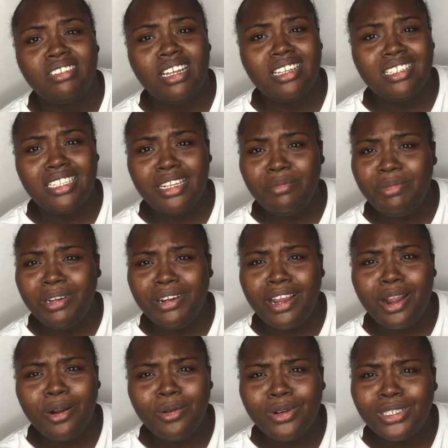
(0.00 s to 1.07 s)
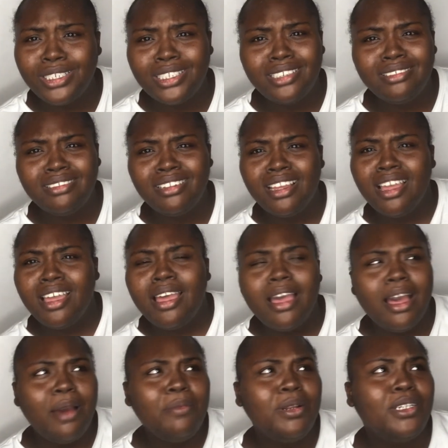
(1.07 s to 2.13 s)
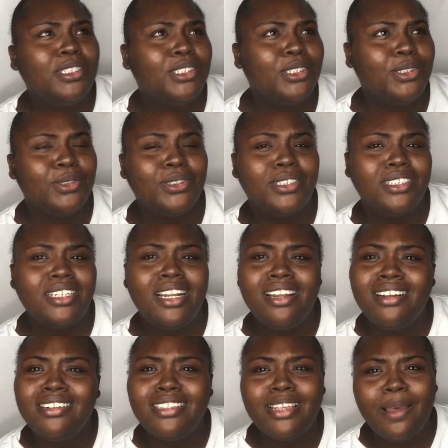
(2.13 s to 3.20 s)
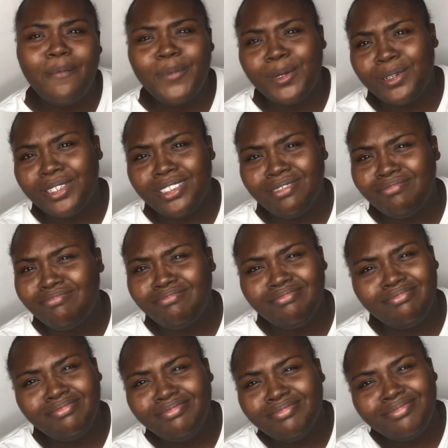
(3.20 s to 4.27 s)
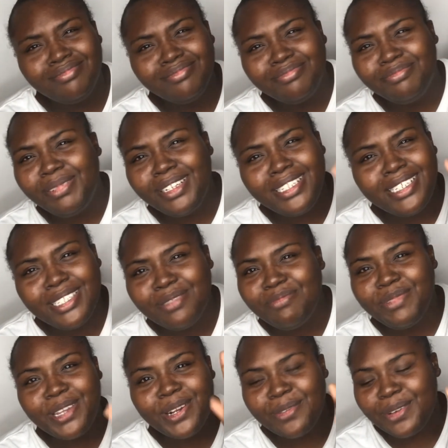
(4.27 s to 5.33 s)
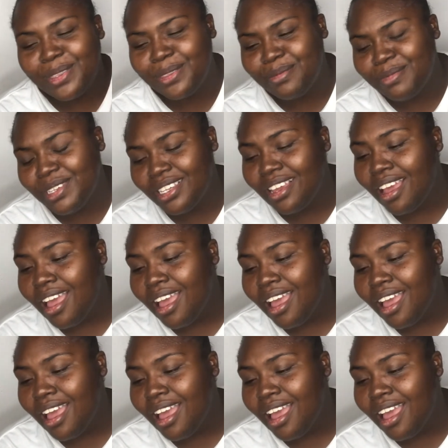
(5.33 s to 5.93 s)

St. Mary or Ochi? I'm not sure. A long time ago there. Please bear with me.